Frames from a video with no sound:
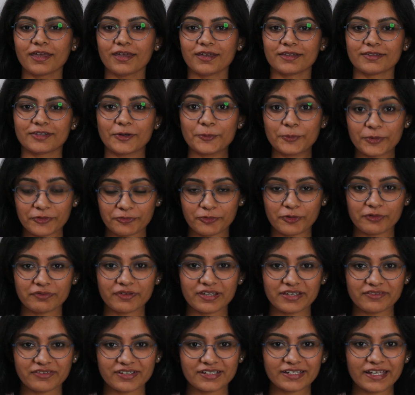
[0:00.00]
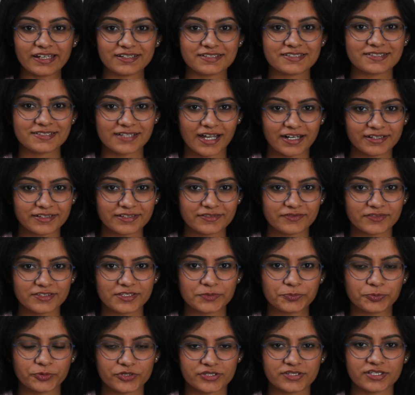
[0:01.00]
Now, before we even get started with the
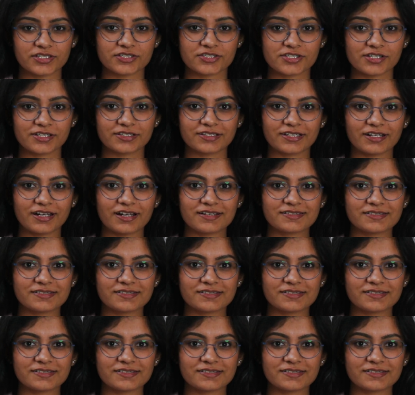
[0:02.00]
procedure, there are